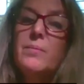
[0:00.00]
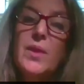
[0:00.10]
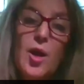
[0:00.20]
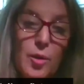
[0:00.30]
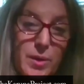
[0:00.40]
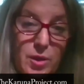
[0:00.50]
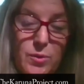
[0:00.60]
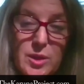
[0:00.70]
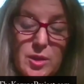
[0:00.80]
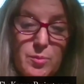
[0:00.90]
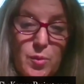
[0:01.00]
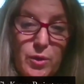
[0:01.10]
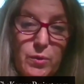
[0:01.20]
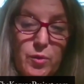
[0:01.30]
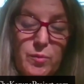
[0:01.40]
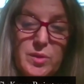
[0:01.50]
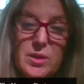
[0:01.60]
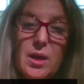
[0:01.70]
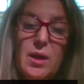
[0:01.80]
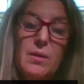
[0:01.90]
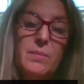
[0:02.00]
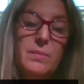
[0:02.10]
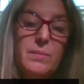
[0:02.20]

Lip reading: They are being used in support groups. I